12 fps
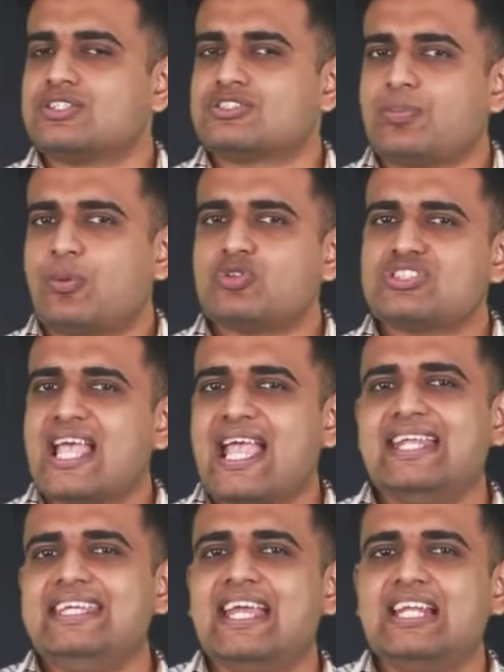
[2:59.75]
Suppose
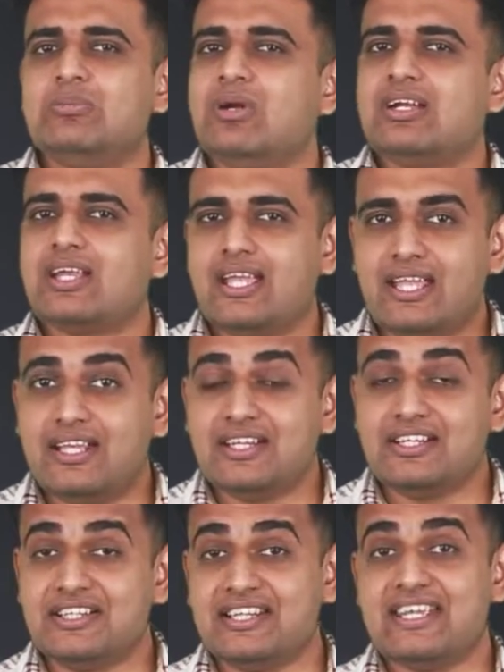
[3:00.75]
any element A
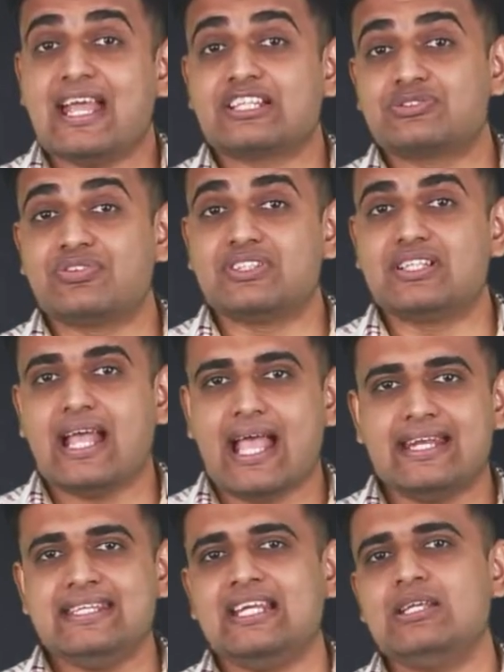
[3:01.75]
reacts with
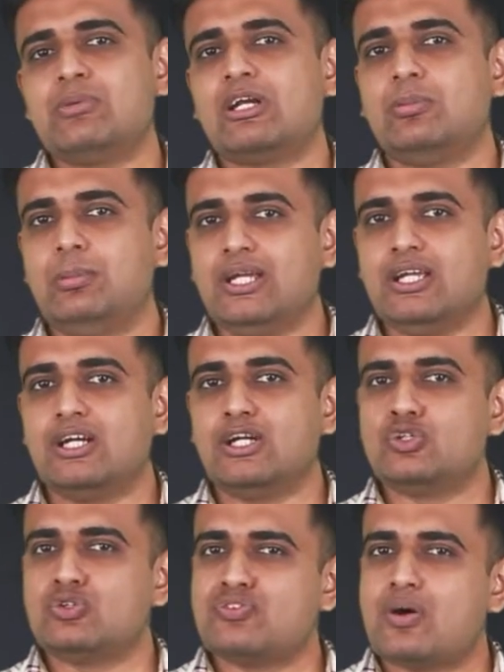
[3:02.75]
any element B
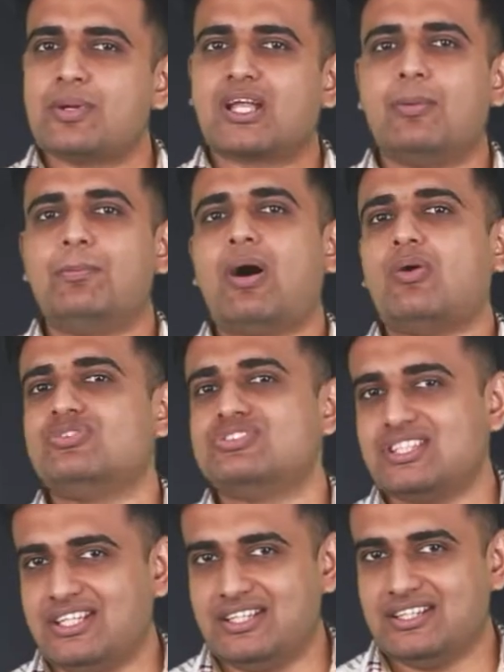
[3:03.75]
to form a compound
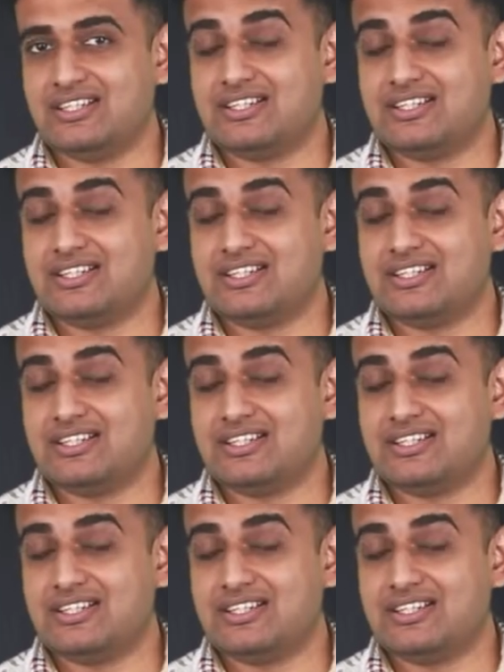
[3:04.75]
C.